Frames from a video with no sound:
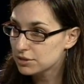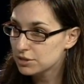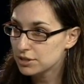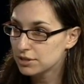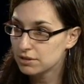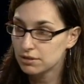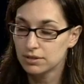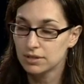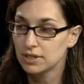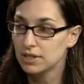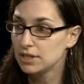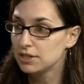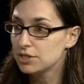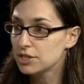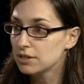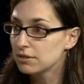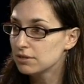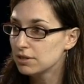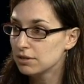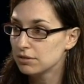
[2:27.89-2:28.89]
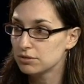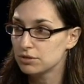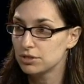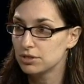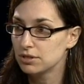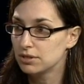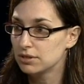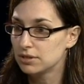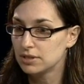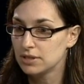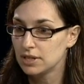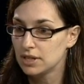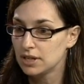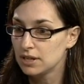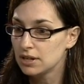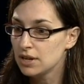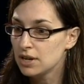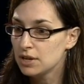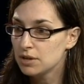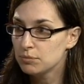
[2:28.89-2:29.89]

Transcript: She couldn't eat Cheerios, she couldn't eat